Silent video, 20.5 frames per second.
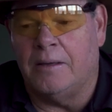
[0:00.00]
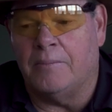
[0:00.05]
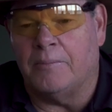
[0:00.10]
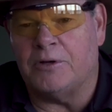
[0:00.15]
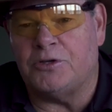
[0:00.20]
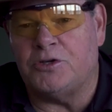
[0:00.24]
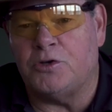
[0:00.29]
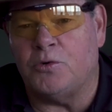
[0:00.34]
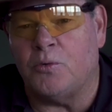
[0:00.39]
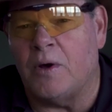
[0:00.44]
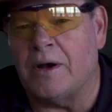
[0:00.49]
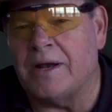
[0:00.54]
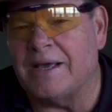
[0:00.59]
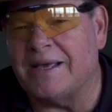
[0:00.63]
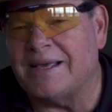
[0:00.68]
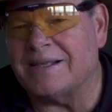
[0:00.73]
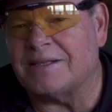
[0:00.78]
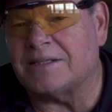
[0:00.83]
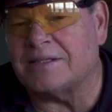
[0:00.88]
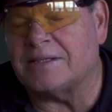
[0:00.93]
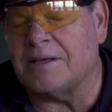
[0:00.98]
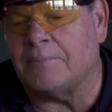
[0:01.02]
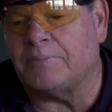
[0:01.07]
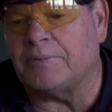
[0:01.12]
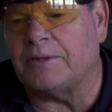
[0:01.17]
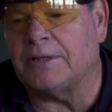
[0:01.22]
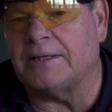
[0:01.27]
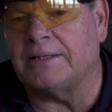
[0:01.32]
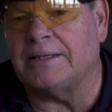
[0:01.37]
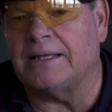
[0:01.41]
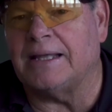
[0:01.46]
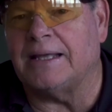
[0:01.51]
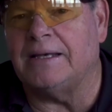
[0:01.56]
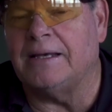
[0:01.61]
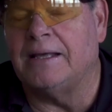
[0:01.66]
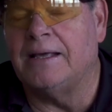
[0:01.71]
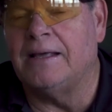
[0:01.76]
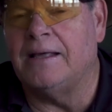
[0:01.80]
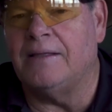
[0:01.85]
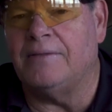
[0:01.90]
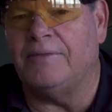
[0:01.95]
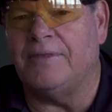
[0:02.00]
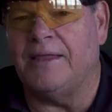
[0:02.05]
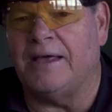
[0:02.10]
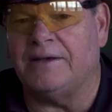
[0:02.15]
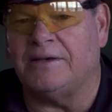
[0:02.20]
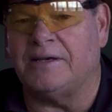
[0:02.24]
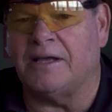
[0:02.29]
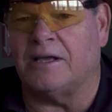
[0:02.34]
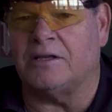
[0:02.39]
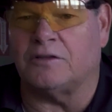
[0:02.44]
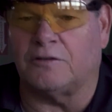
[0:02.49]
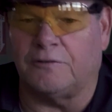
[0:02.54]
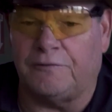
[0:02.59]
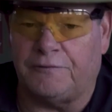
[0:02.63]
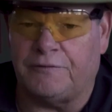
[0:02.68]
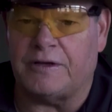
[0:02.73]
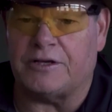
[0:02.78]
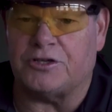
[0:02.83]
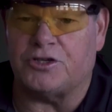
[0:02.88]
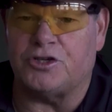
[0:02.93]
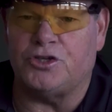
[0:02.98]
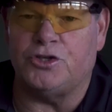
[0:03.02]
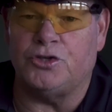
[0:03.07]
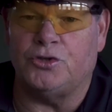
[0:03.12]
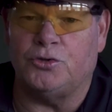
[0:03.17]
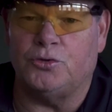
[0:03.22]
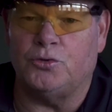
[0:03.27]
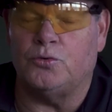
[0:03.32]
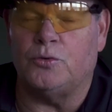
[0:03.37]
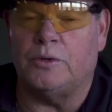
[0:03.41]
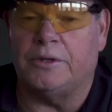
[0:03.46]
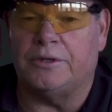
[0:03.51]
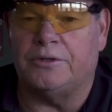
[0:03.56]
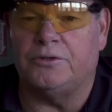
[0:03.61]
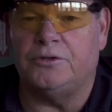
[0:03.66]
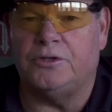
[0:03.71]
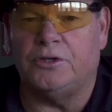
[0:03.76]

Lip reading: but you want to get something that does fit you and,